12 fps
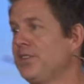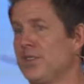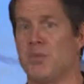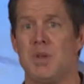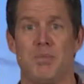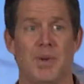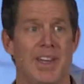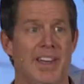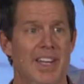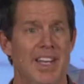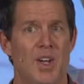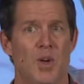for me. But
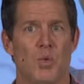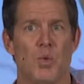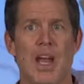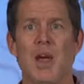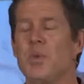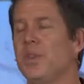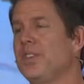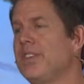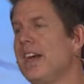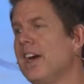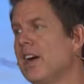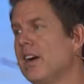when I was
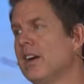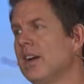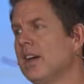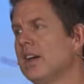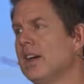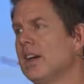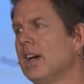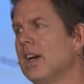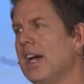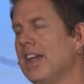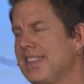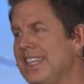there,
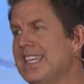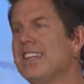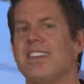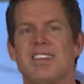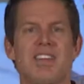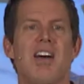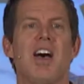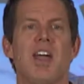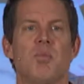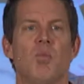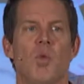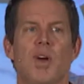at the end of the
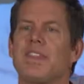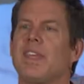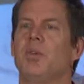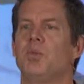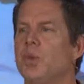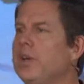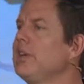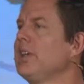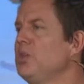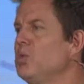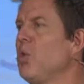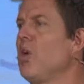time, what they
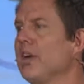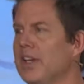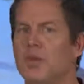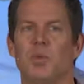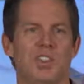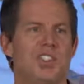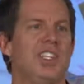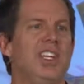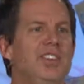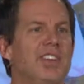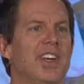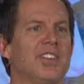really wanted was
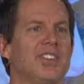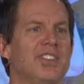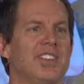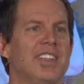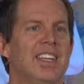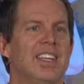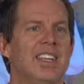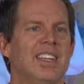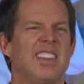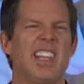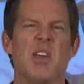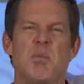Jesus.
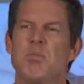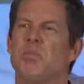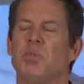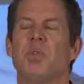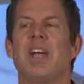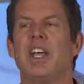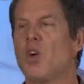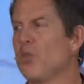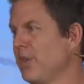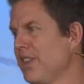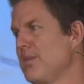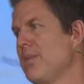They let me pray
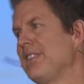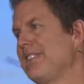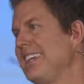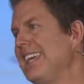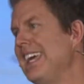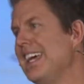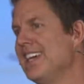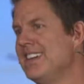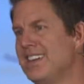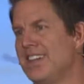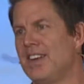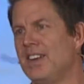over them at the
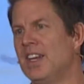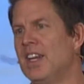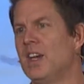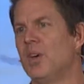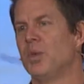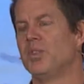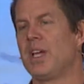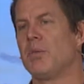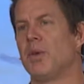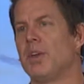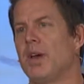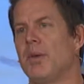end and was
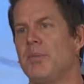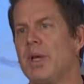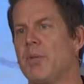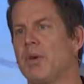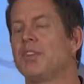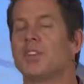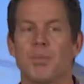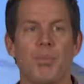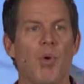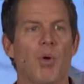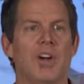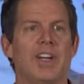able to be able to
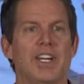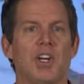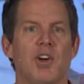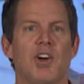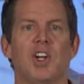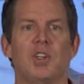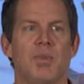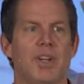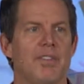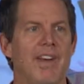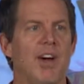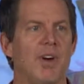support an encouragement
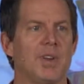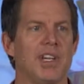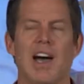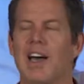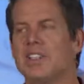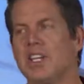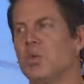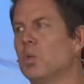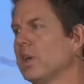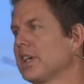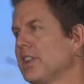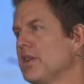of how God can
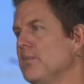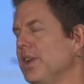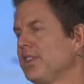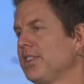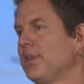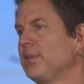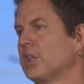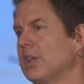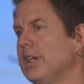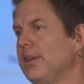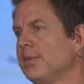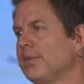work in the midst of
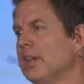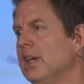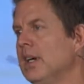grief.